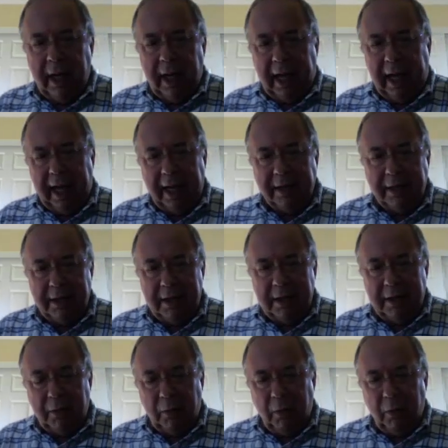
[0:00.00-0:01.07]
And
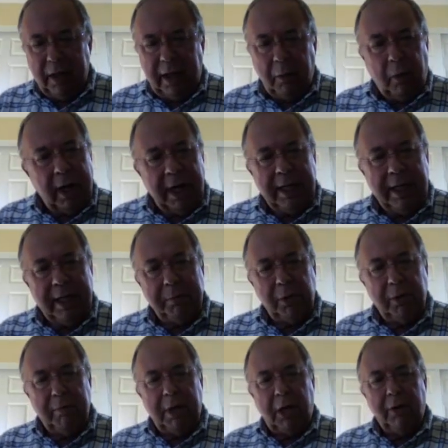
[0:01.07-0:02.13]
when they want to get
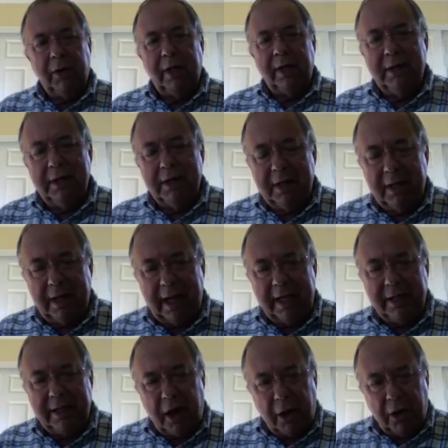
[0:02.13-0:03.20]
promoted, they
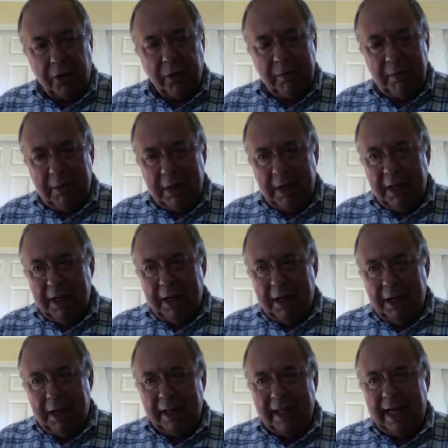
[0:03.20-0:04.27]
don't.
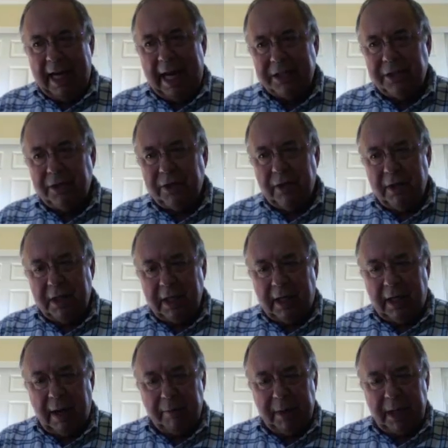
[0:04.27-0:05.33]
And the answer that the
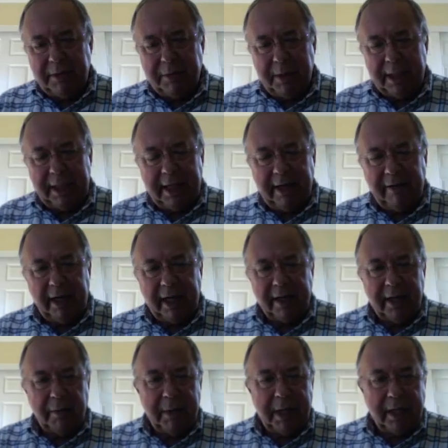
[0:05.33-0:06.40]
company's been giving
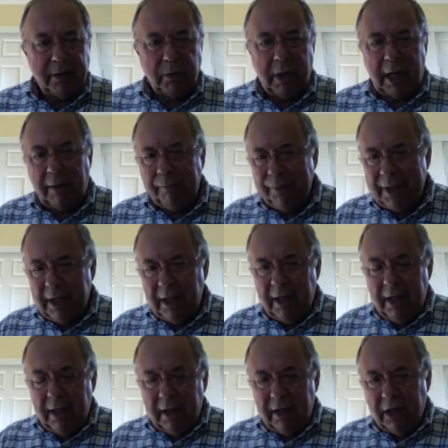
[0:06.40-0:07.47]
them is, well,
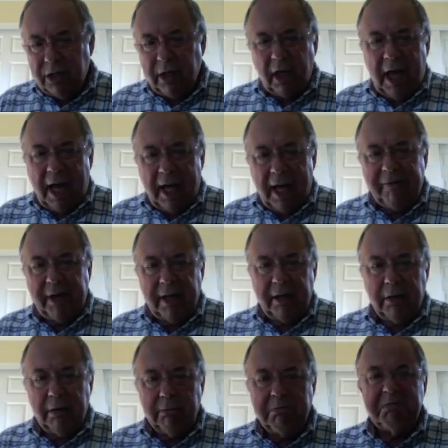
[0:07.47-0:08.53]
there's a lot of
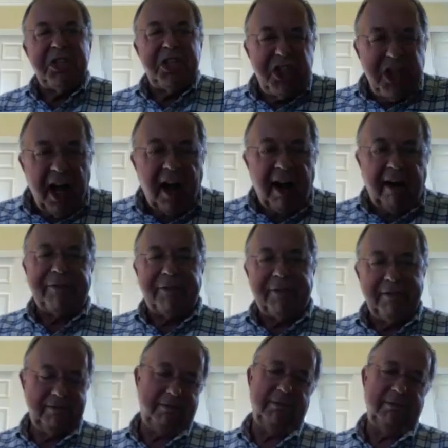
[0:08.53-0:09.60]
other stuff
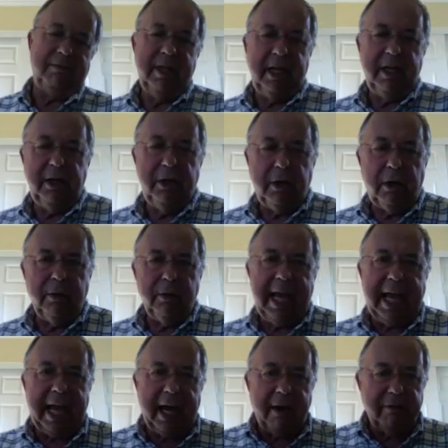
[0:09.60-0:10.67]
that you don't
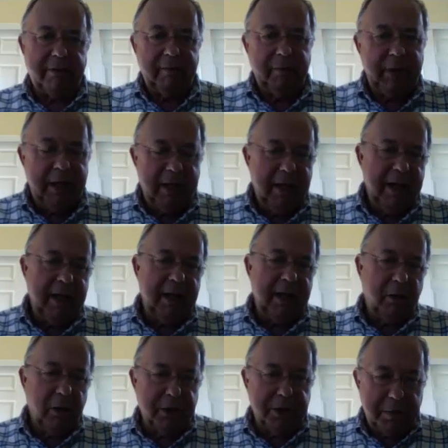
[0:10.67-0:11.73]
have. And
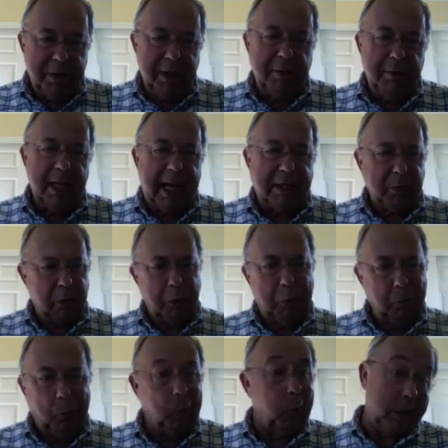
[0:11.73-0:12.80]
of course, the people ask,
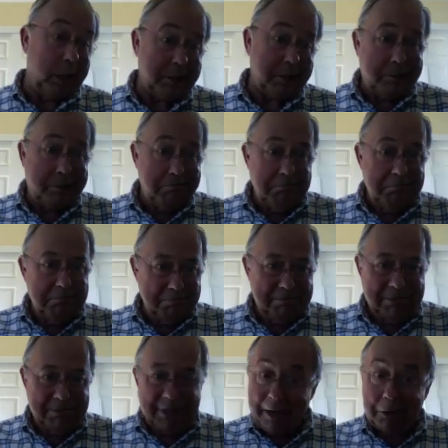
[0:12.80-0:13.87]
well, what's
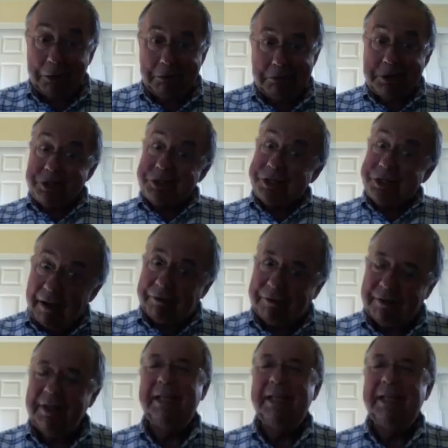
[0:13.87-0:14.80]
the other stuff?